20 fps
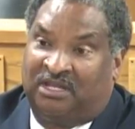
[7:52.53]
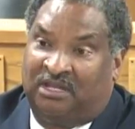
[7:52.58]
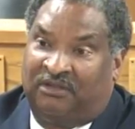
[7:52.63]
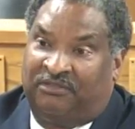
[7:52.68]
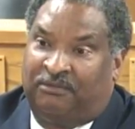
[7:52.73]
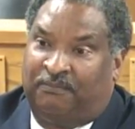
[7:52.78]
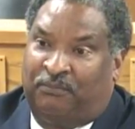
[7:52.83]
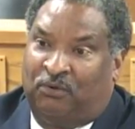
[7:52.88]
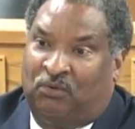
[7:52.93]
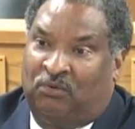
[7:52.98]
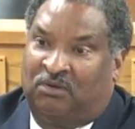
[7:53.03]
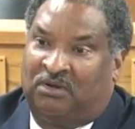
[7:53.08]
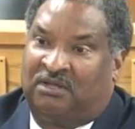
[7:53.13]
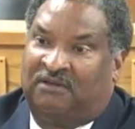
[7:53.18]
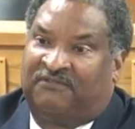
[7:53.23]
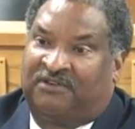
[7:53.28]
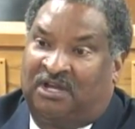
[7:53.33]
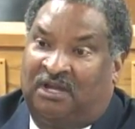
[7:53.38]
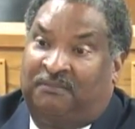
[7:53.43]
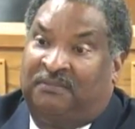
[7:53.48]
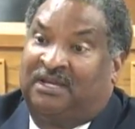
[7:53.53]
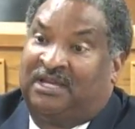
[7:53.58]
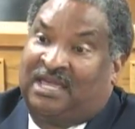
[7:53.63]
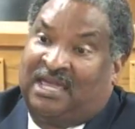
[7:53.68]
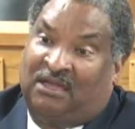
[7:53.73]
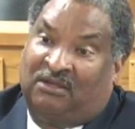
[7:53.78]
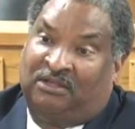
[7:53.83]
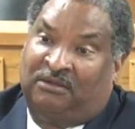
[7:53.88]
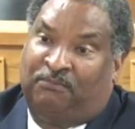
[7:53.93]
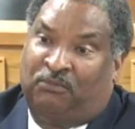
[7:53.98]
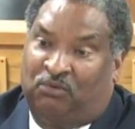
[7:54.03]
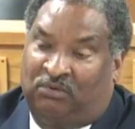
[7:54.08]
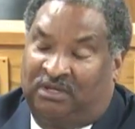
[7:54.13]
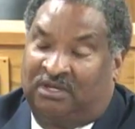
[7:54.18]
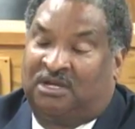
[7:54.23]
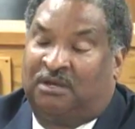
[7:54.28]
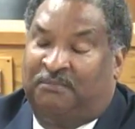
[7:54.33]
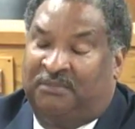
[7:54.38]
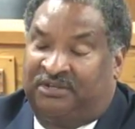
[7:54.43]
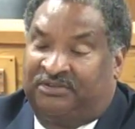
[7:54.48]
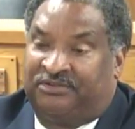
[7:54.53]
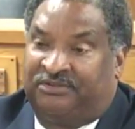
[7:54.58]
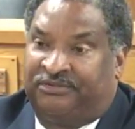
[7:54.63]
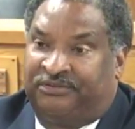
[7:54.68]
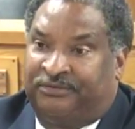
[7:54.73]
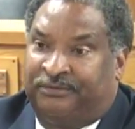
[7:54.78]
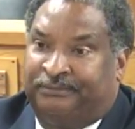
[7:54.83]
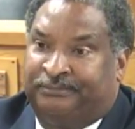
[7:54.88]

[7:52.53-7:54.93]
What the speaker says: of the board of Cumberland County Board of Commissioners.